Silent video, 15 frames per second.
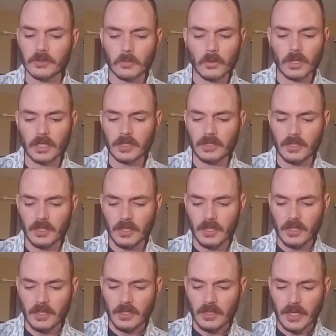in one.
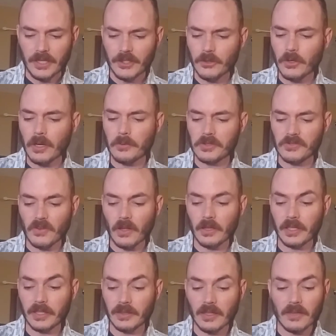I knew I was
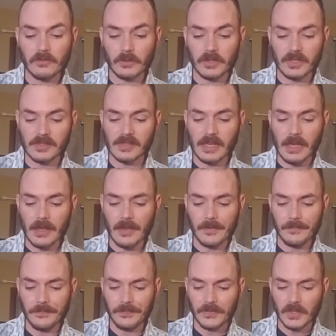falling in love with this guy.
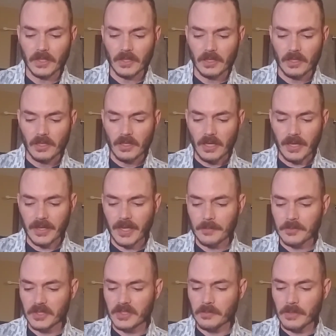I
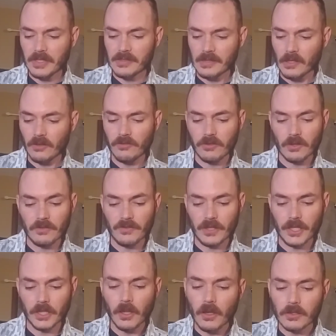kept it to myself for a
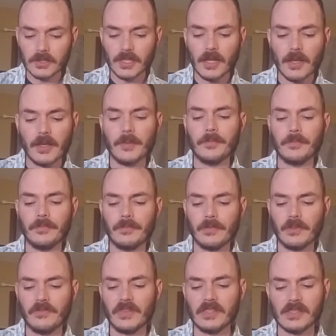very long time.
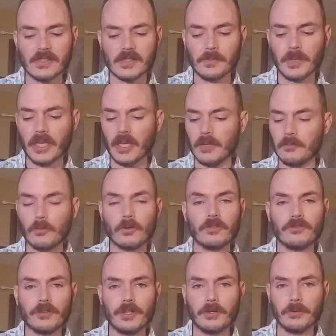The visits became more
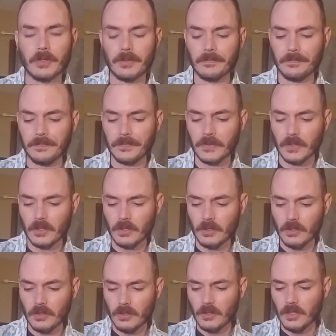frequent.
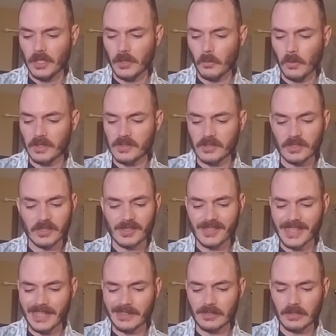It wasn't just
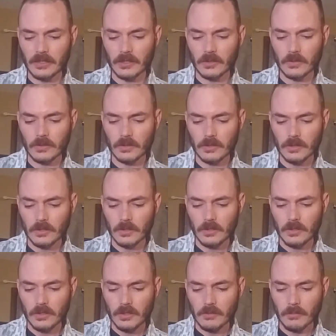sex, though.
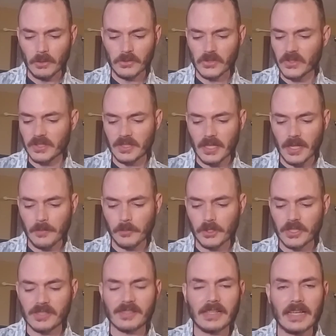Most of the time we
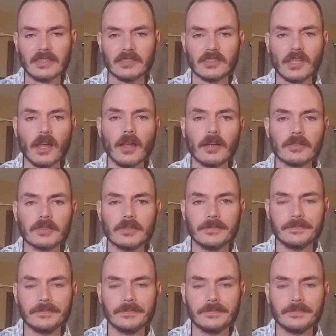just sat and talked.